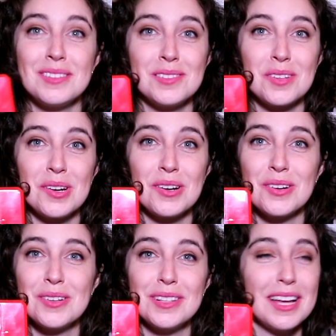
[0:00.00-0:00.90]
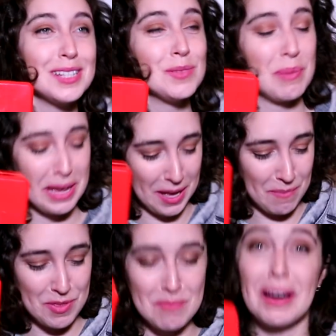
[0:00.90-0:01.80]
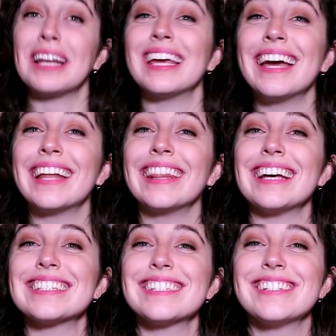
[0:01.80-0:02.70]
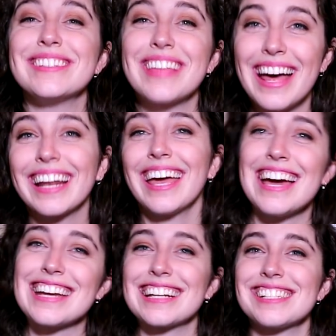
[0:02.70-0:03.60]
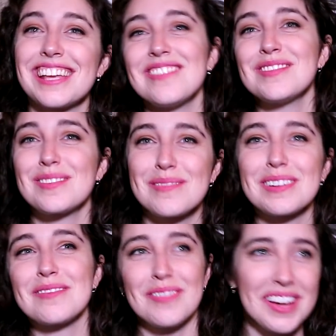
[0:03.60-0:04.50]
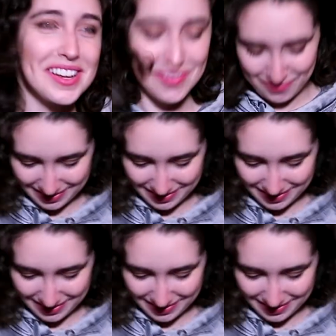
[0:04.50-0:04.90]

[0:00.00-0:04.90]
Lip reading: So let's pick up the money and let's do that again, because that was pretty fun.